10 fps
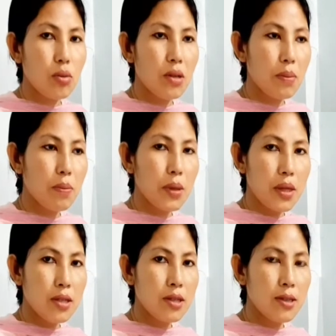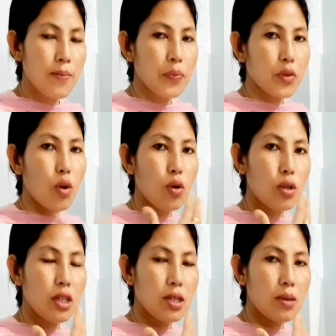of the piece
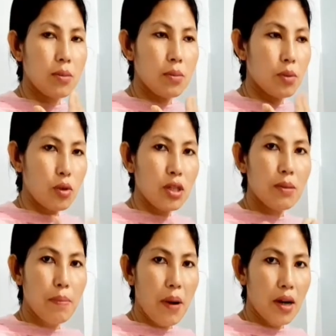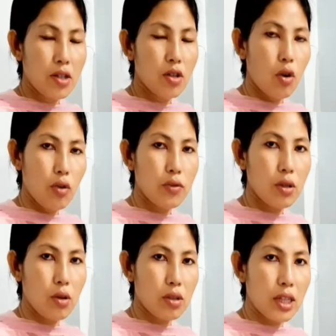or the broken part of
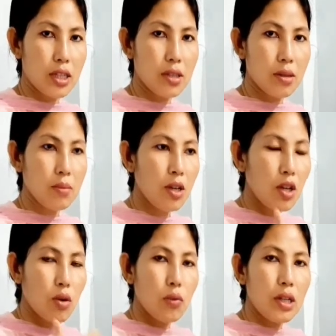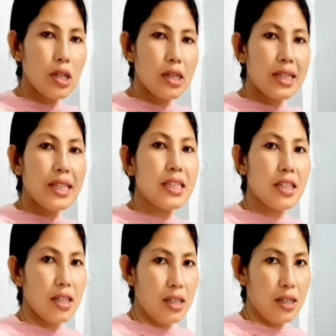the organism will
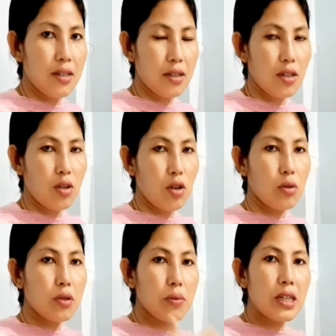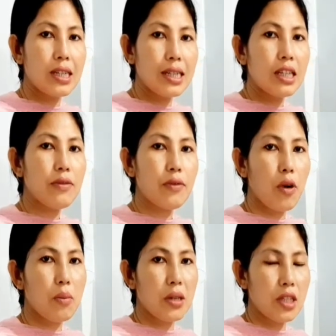regenerate, or it will
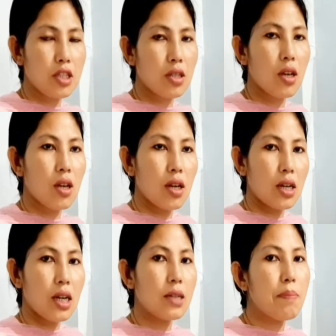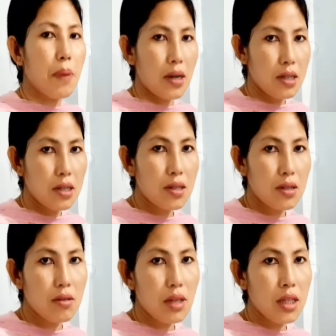reform its cut parts,
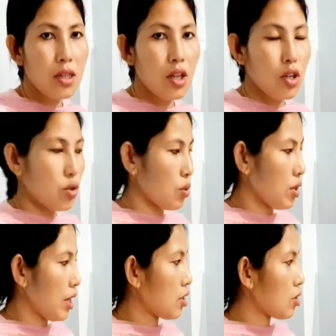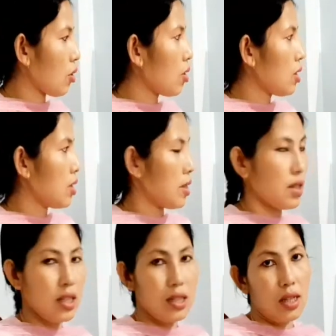right? So that is called
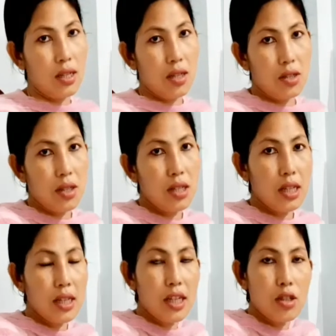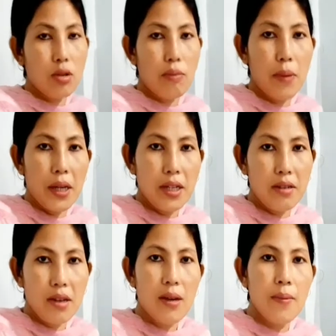regeneration in case of
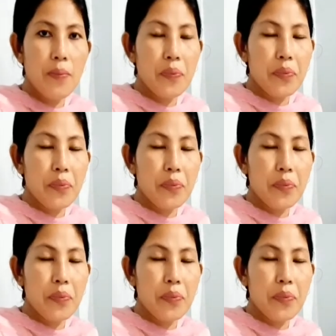planaria